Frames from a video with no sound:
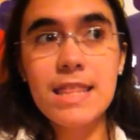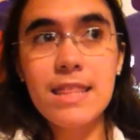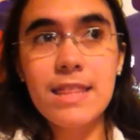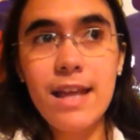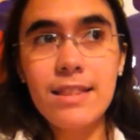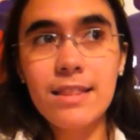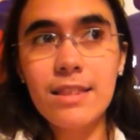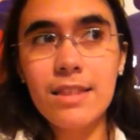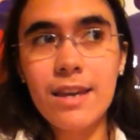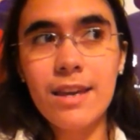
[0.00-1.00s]
That
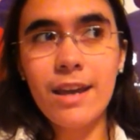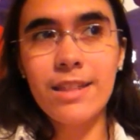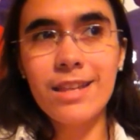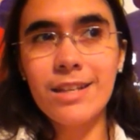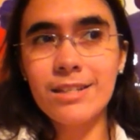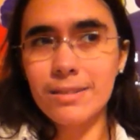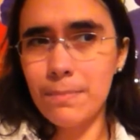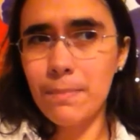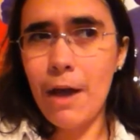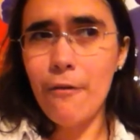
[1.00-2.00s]
thing I think is
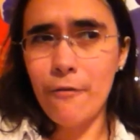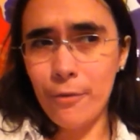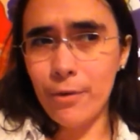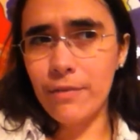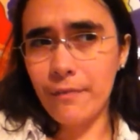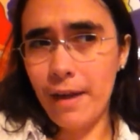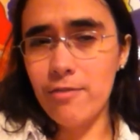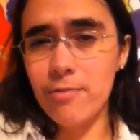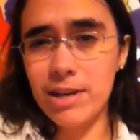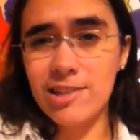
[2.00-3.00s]
about
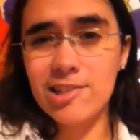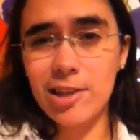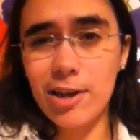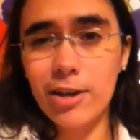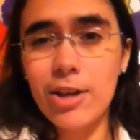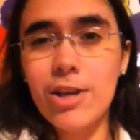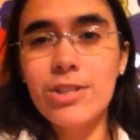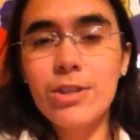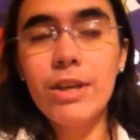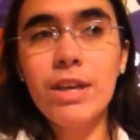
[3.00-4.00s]
45 minutes long,
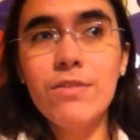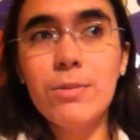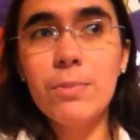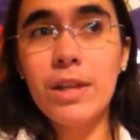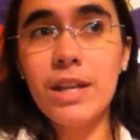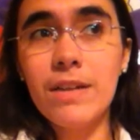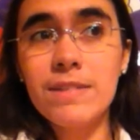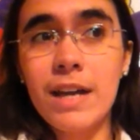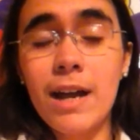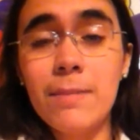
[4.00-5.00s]
so it gives you plenty of
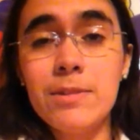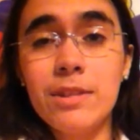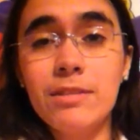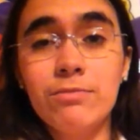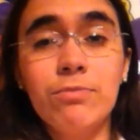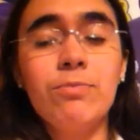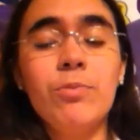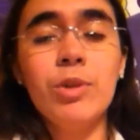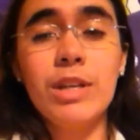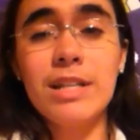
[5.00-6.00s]
time to
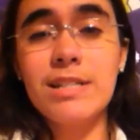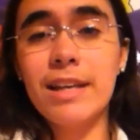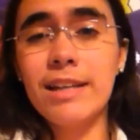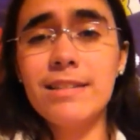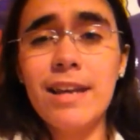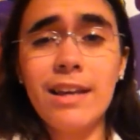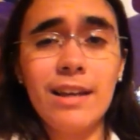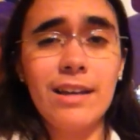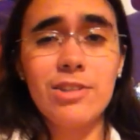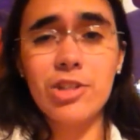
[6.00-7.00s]
really like take
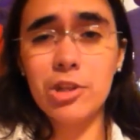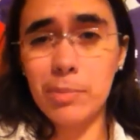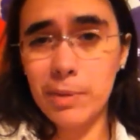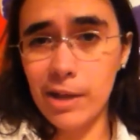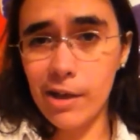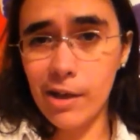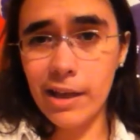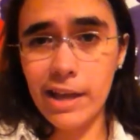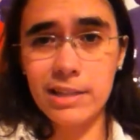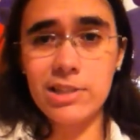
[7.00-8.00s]
a chill pill
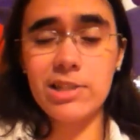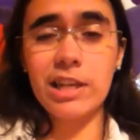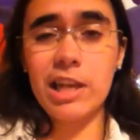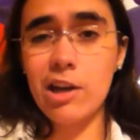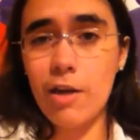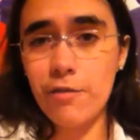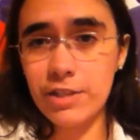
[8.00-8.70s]
and just like get off your